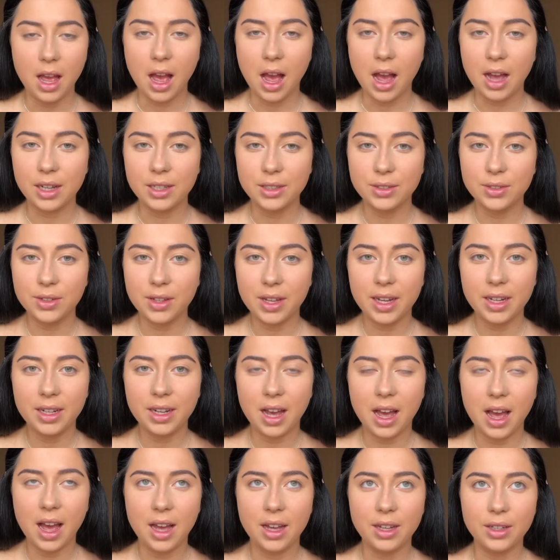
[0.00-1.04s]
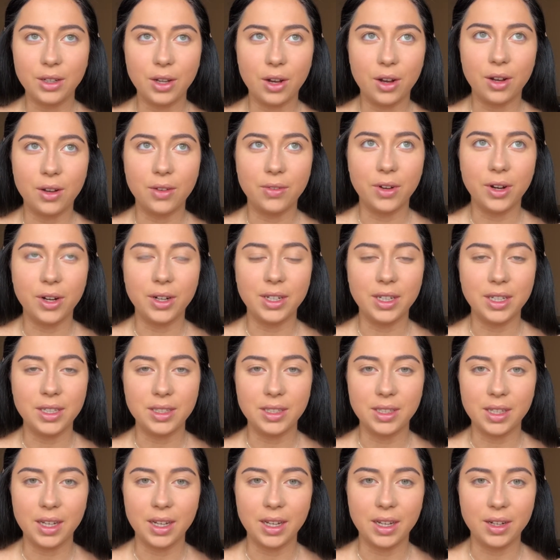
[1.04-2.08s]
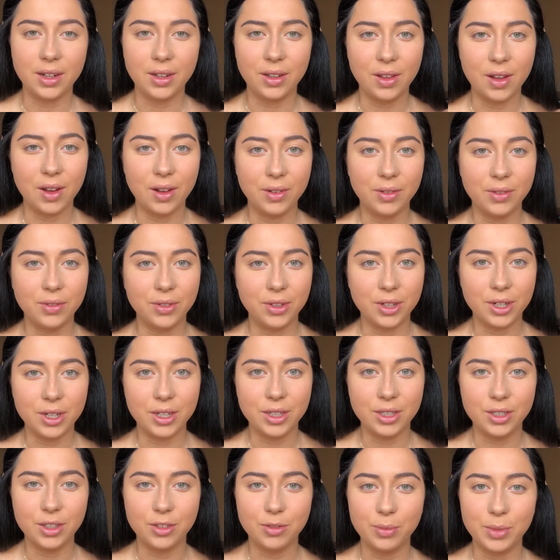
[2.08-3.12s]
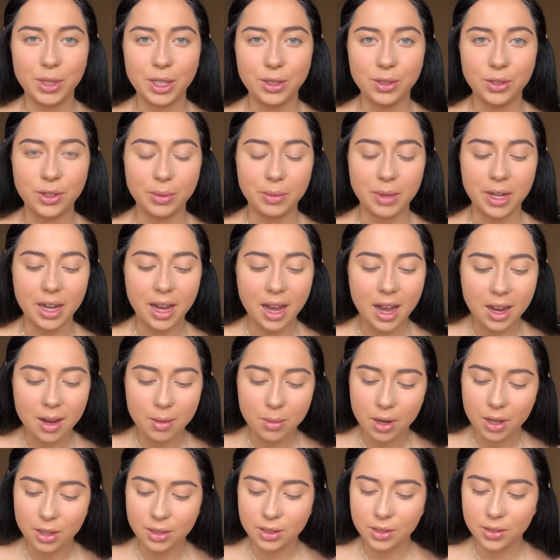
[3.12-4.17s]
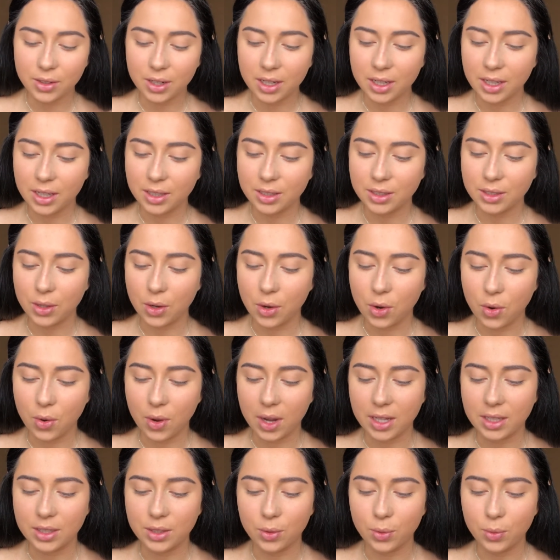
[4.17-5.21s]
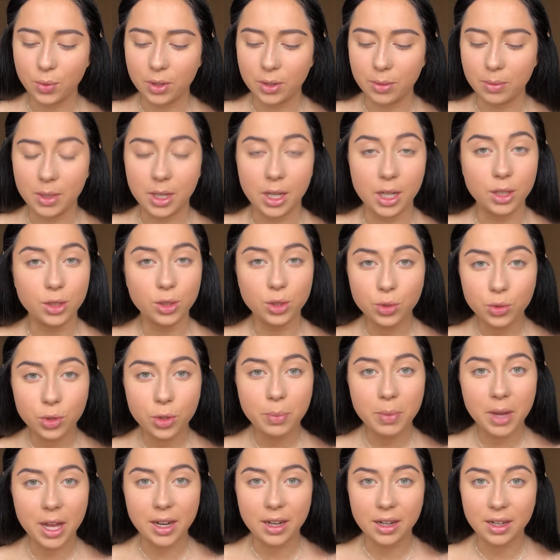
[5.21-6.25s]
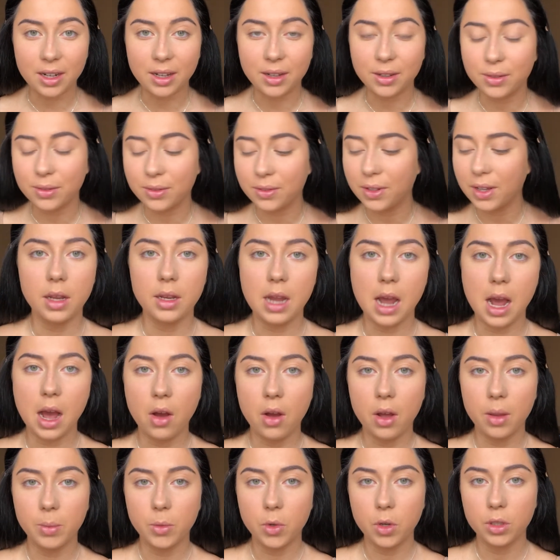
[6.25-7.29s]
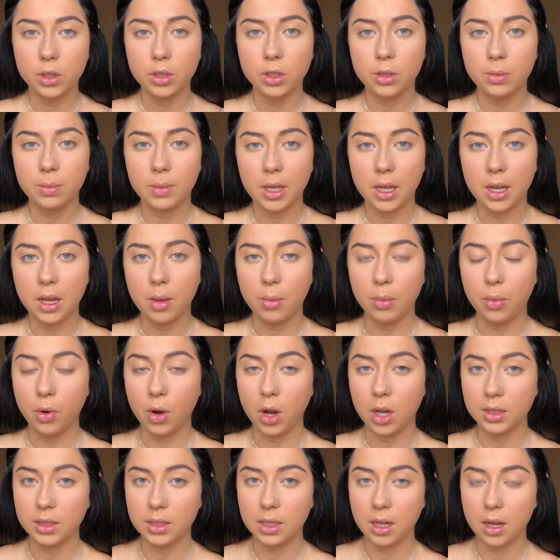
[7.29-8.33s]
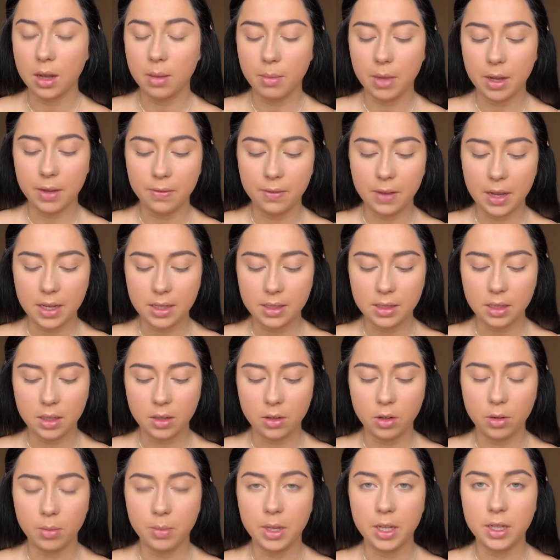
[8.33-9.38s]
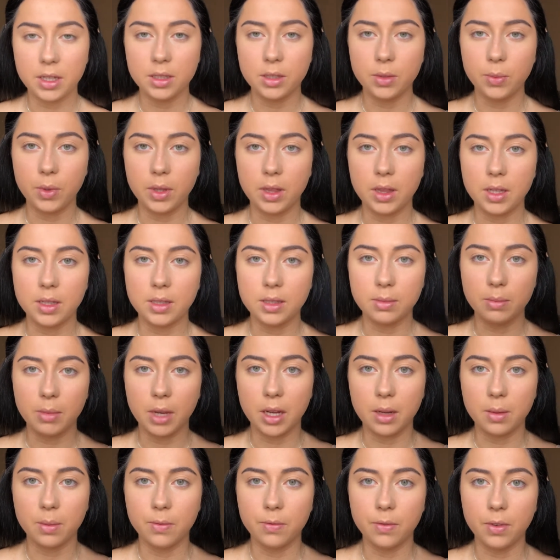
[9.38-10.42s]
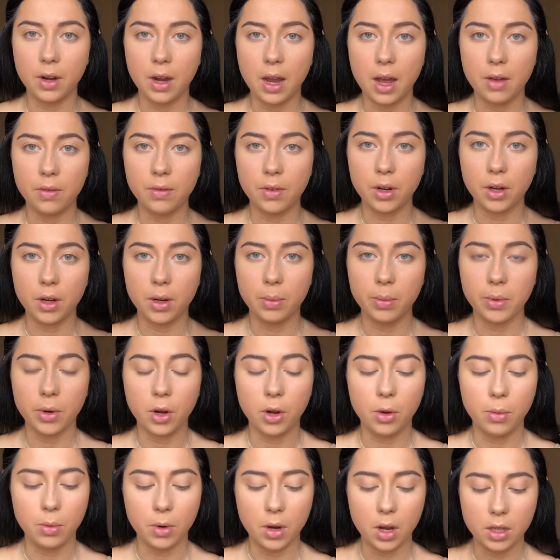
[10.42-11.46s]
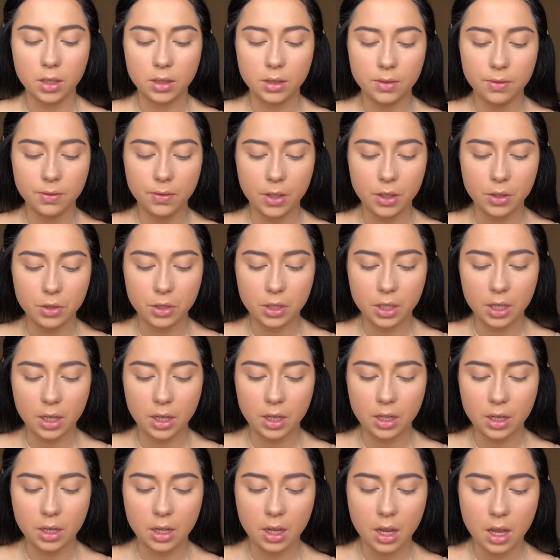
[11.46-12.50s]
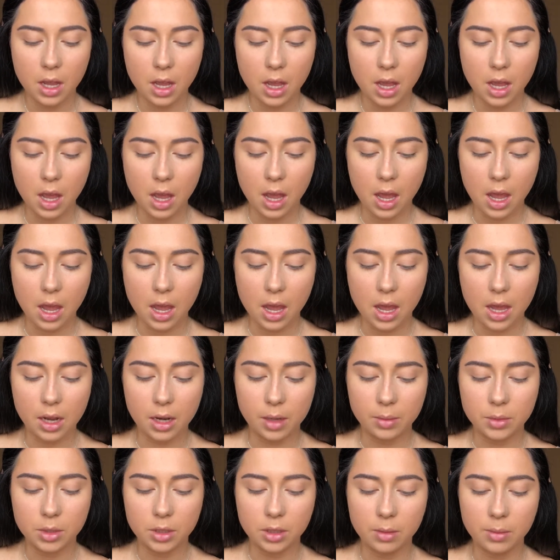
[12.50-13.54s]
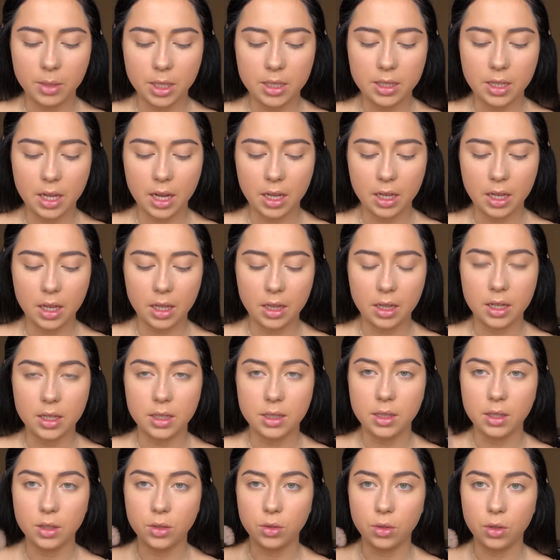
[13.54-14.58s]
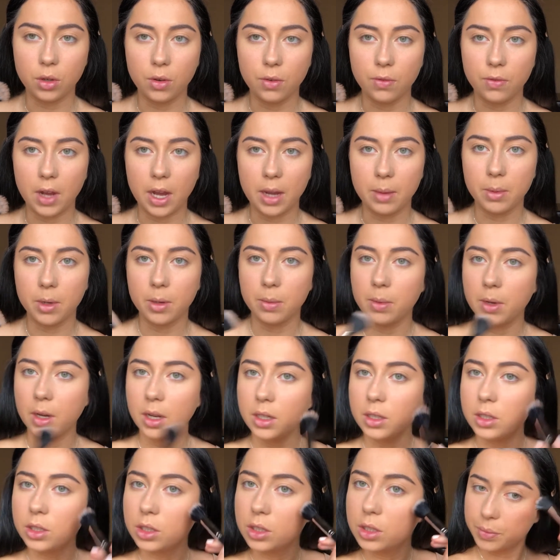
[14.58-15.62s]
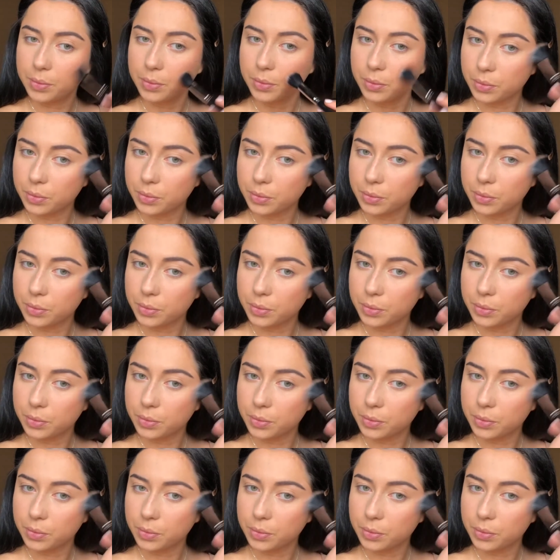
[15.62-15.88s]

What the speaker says: I just feel like y'all have already seen a lot of footage of me doing my eyebrows already, so I don't want to be too repetitive. Now I'm going to be bronzing up my face a little bit with this Make Forever Pro Bronze Fusion. And I'm just going to be taking this Duo Fiber brush.